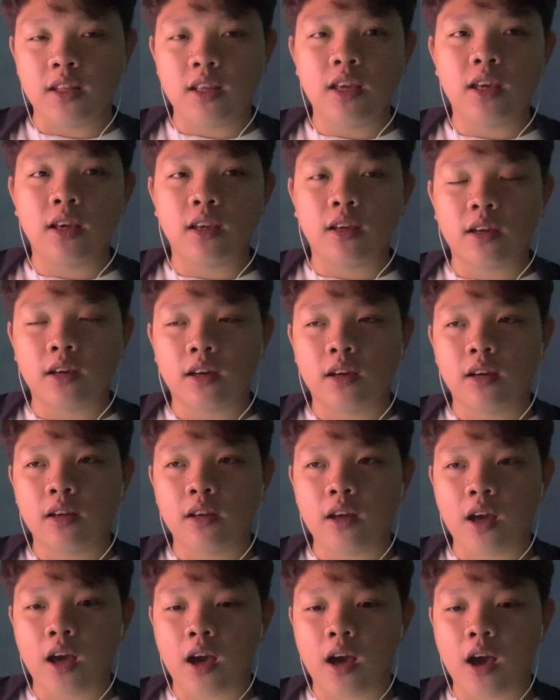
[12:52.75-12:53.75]
ink,
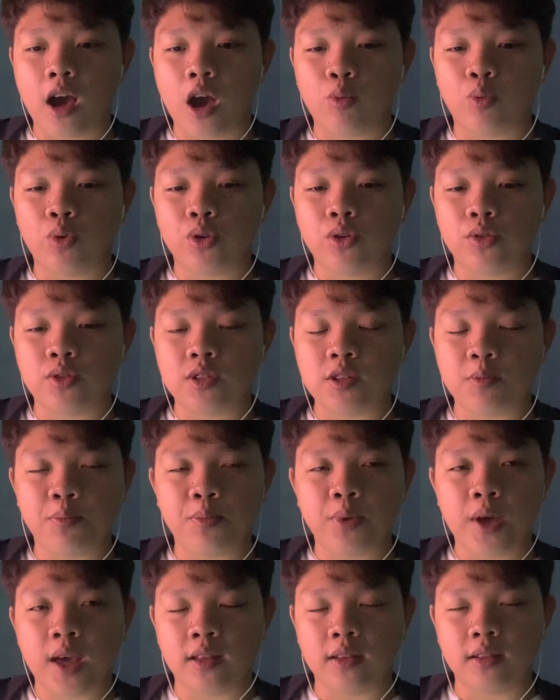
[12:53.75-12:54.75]
I would use a
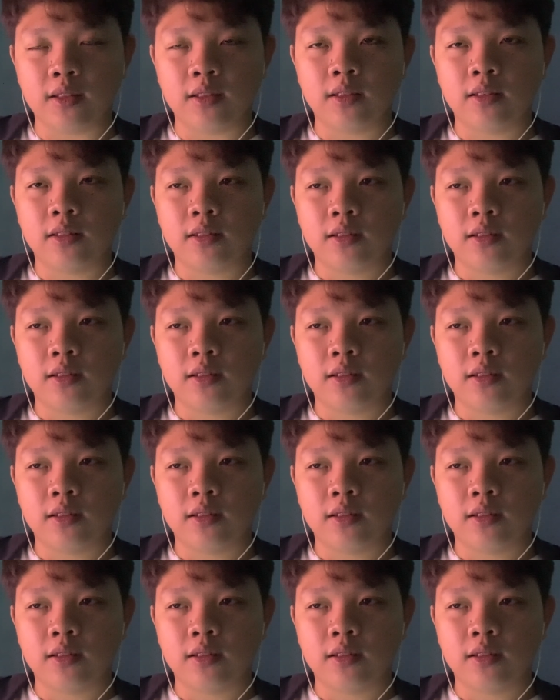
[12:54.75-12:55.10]
pen,